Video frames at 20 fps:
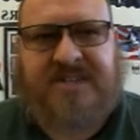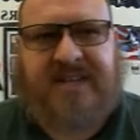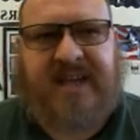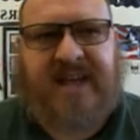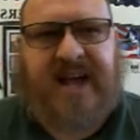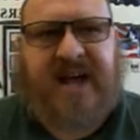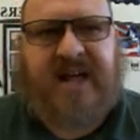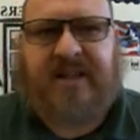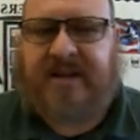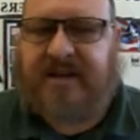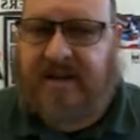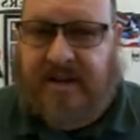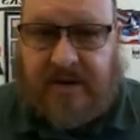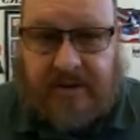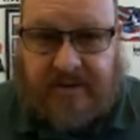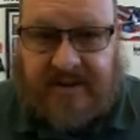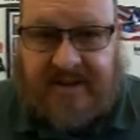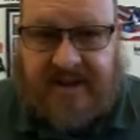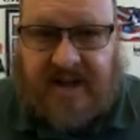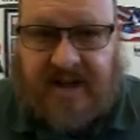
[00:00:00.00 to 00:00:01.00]
a gallon
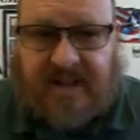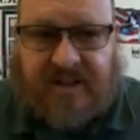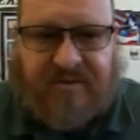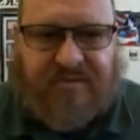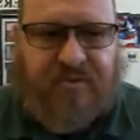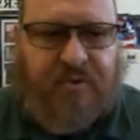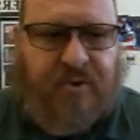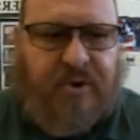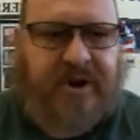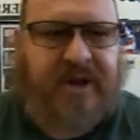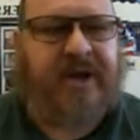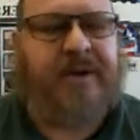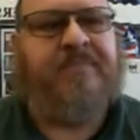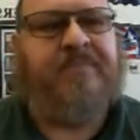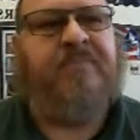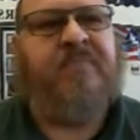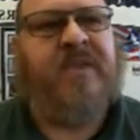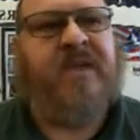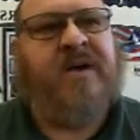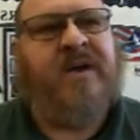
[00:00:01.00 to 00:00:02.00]
here in California,
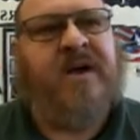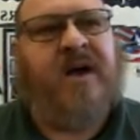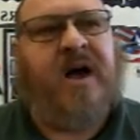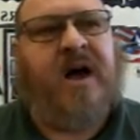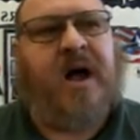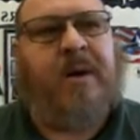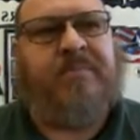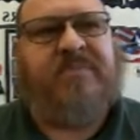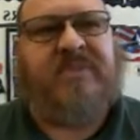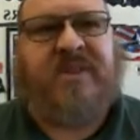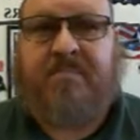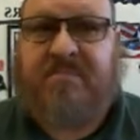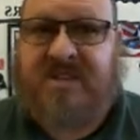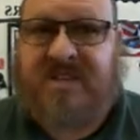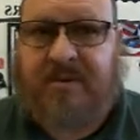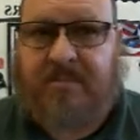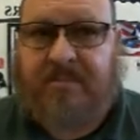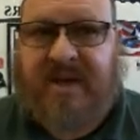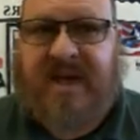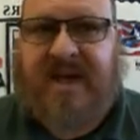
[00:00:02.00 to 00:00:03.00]
the
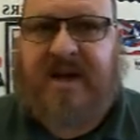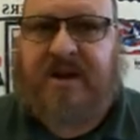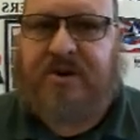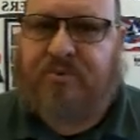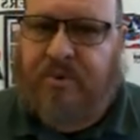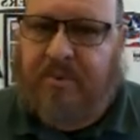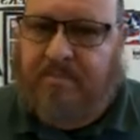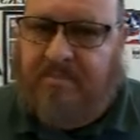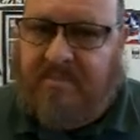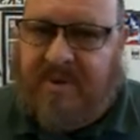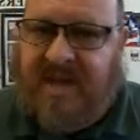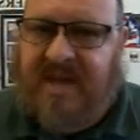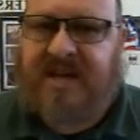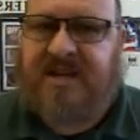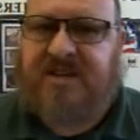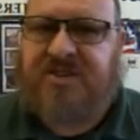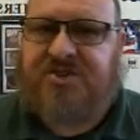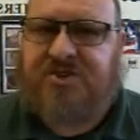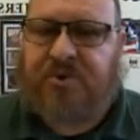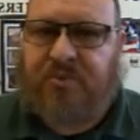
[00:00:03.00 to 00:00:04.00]
demand remains